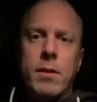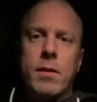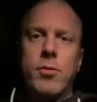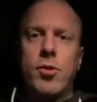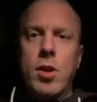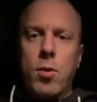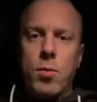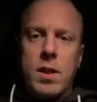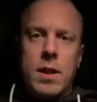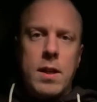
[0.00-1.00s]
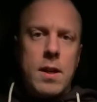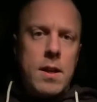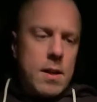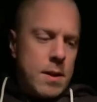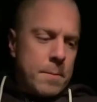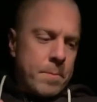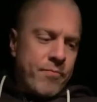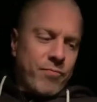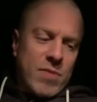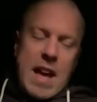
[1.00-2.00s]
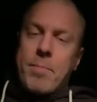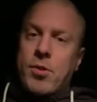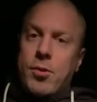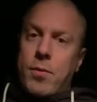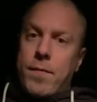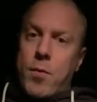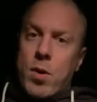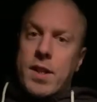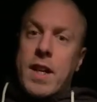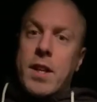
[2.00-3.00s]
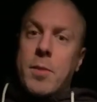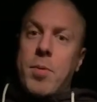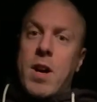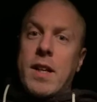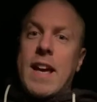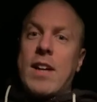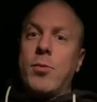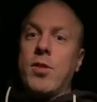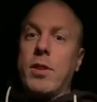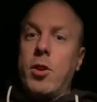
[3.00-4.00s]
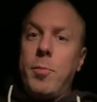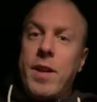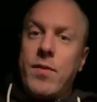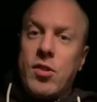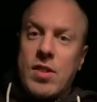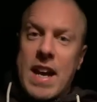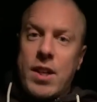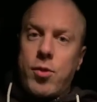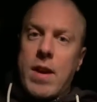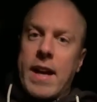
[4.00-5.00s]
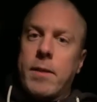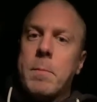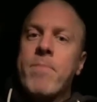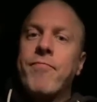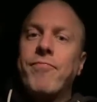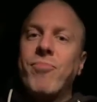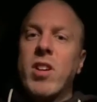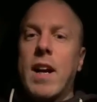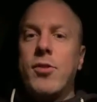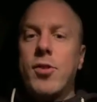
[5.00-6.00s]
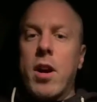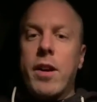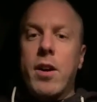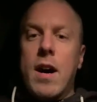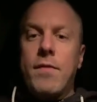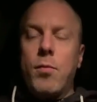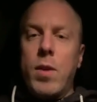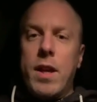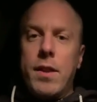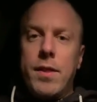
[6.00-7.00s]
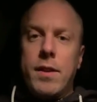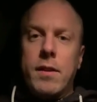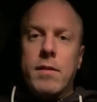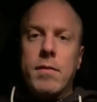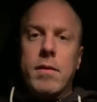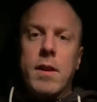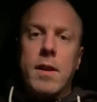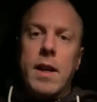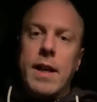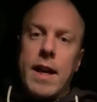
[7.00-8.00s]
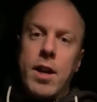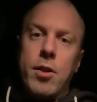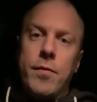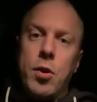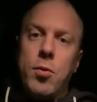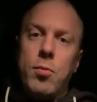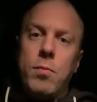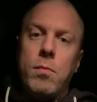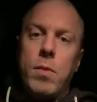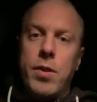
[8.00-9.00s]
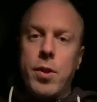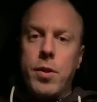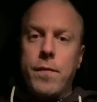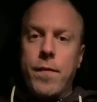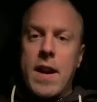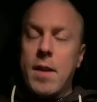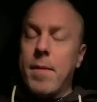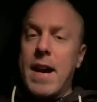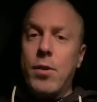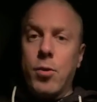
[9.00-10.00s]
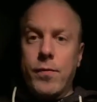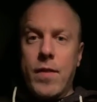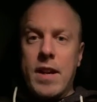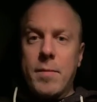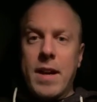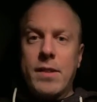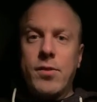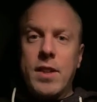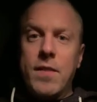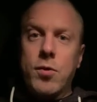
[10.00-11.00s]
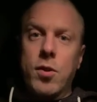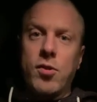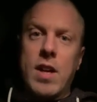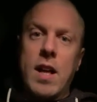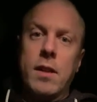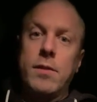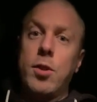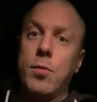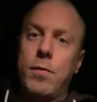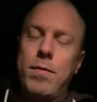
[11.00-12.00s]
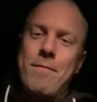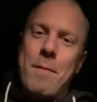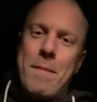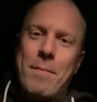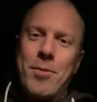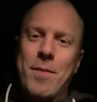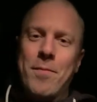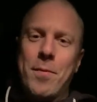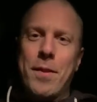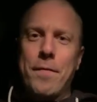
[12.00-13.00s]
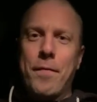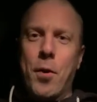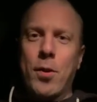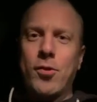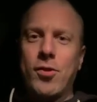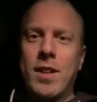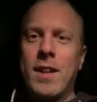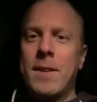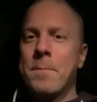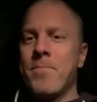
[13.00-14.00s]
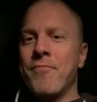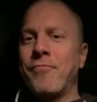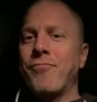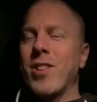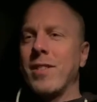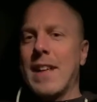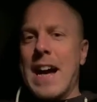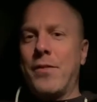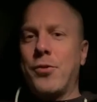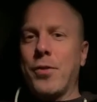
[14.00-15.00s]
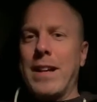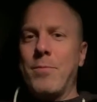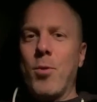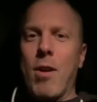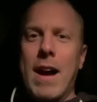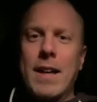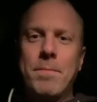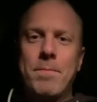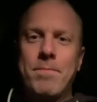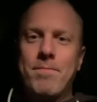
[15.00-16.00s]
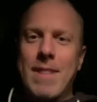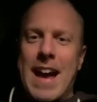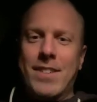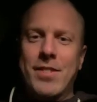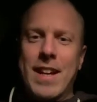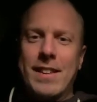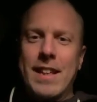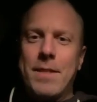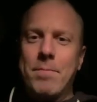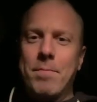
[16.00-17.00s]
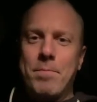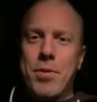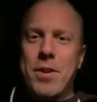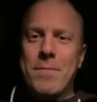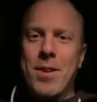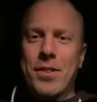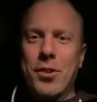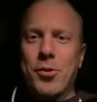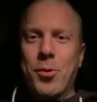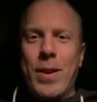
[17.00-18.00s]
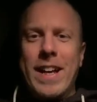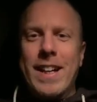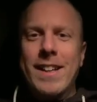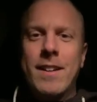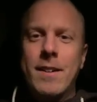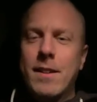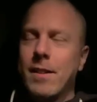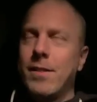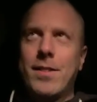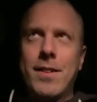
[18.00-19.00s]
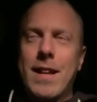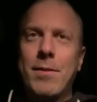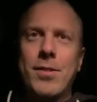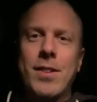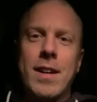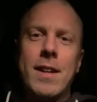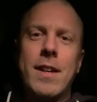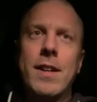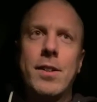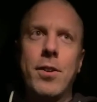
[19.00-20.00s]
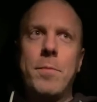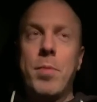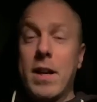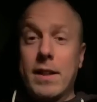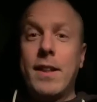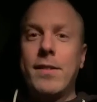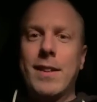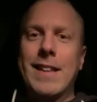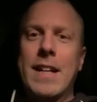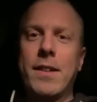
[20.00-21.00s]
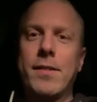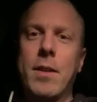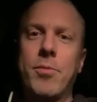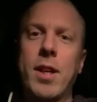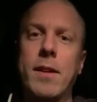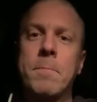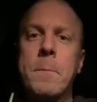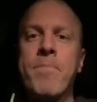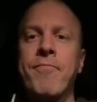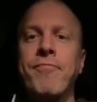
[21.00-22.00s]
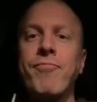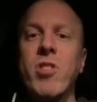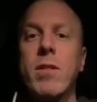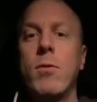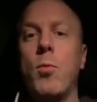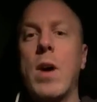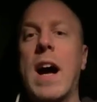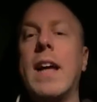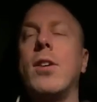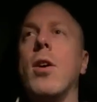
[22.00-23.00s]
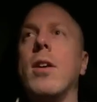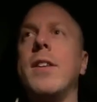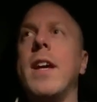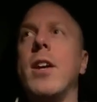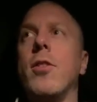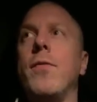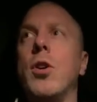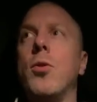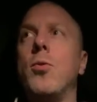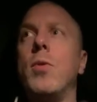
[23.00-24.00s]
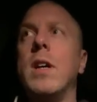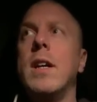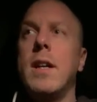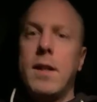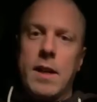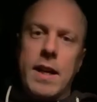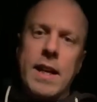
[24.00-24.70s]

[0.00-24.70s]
So, episode 14 of the podcast was a little bit of a sidetrack. I started off with an interview with a good friend of mine, old friend of mine, Steve Drozell. You remember him from the first live stream where I accidentally put him on the screen. So that was good, but at least it led to something. I called the interview an